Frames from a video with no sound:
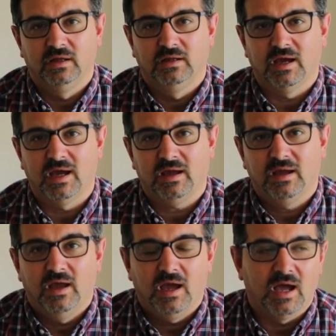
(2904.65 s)
Yeah.
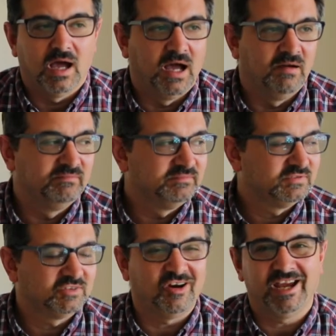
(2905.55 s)

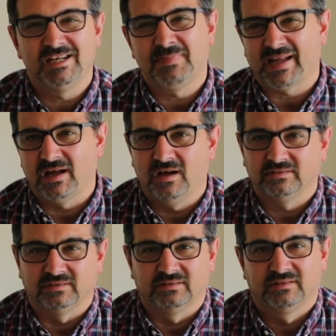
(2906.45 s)
Try it in your back
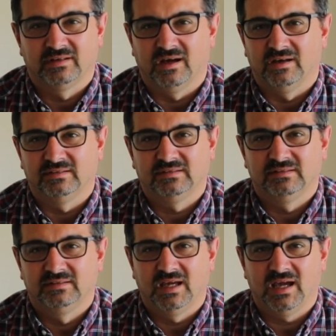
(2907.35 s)
garden,
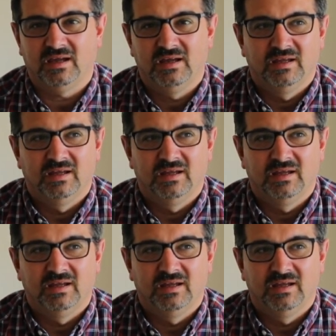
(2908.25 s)
guys. Yeah.